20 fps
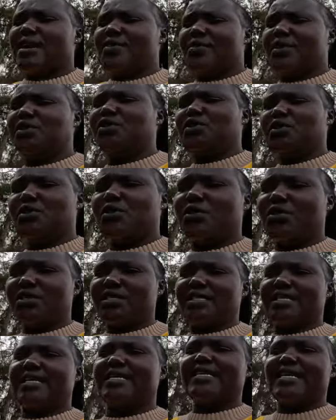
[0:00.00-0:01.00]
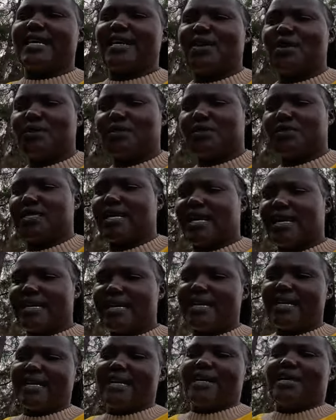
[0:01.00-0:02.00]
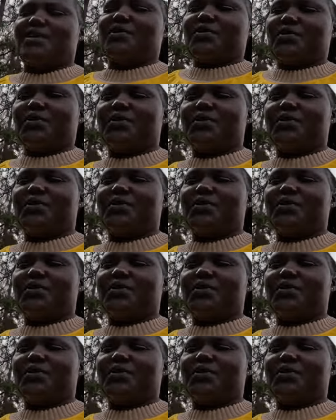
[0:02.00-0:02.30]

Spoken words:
I want to go say hello to dad, you